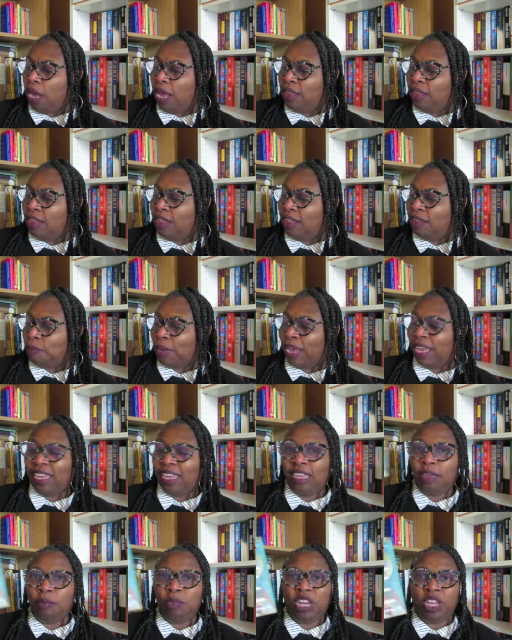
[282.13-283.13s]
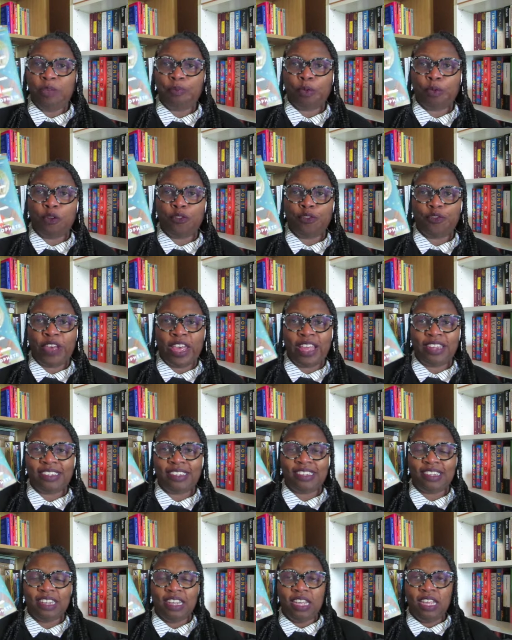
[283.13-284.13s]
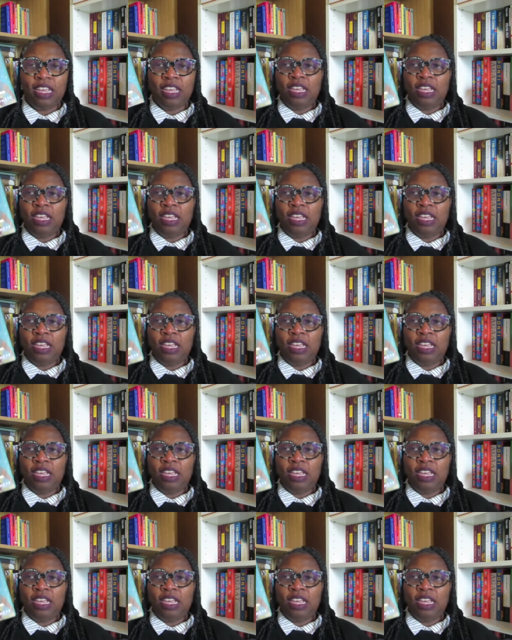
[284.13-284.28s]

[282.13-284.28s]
and by Emmelie Prophète.